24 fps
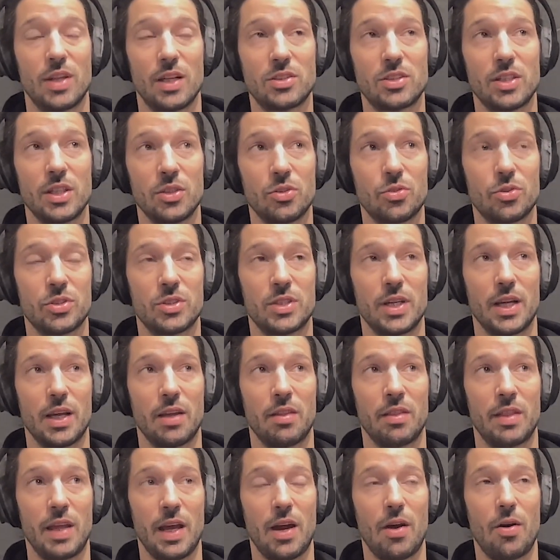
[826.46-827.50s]
interesting,
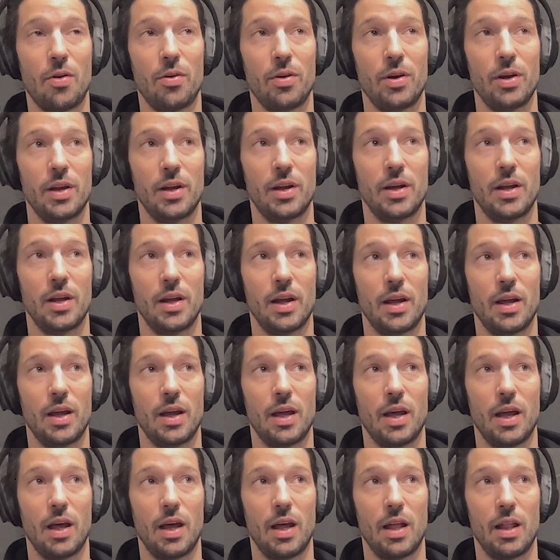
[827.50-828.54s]
and there,
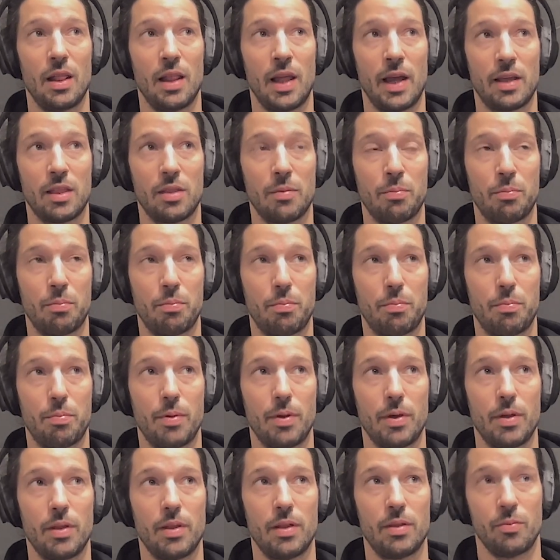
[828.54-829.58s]
like, the
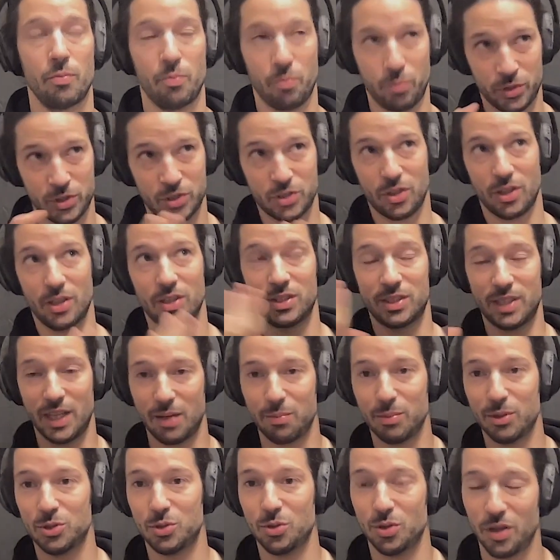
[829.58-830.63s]
which is going to
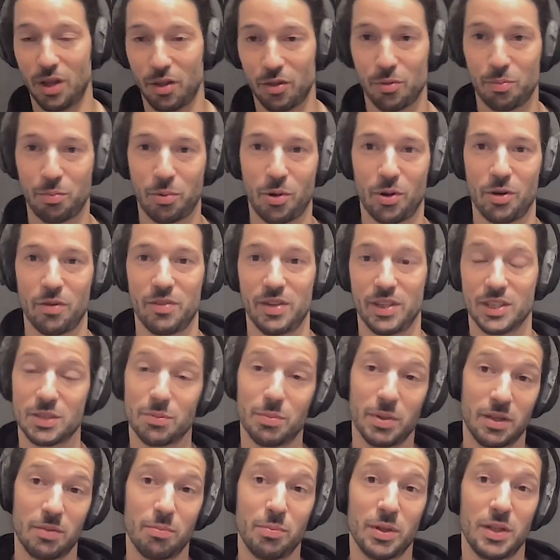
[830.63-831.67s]
segment to another part of this,
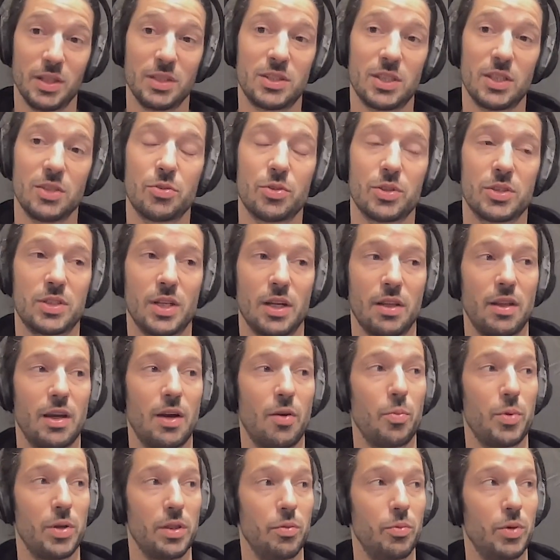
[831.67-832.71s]
but it's interesting there
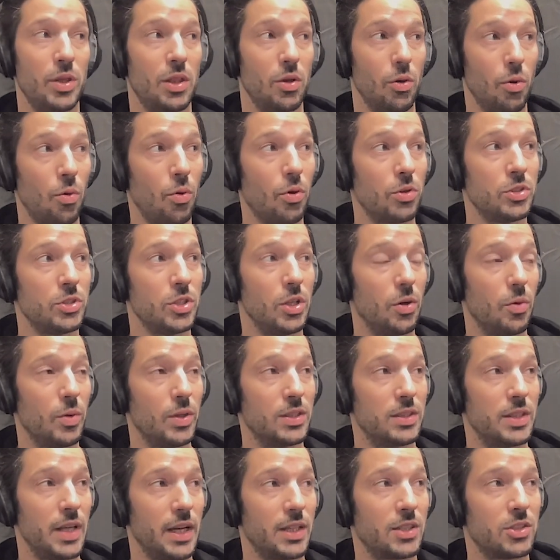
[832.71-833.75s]
with audio and
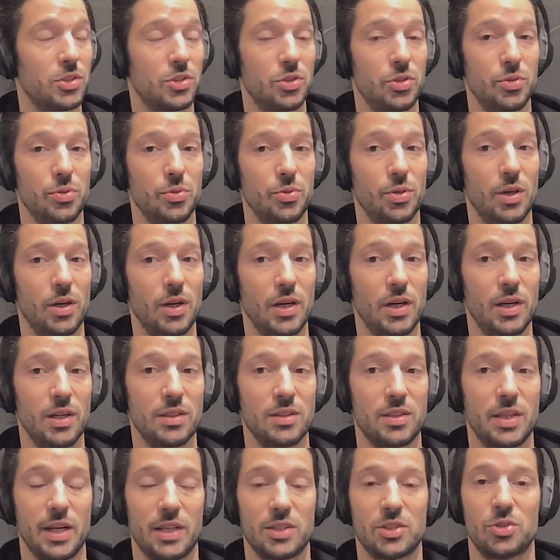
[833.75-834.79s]
text to
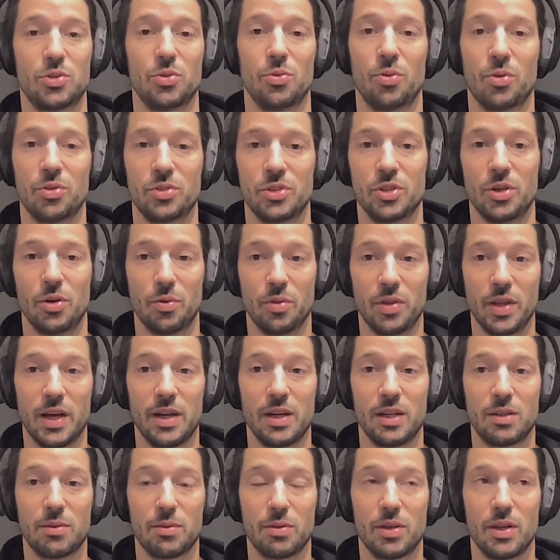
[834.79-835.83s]
audio, that
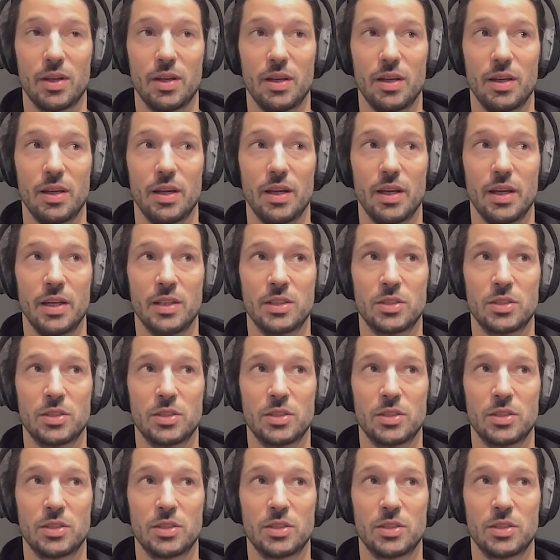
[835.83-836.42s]
it's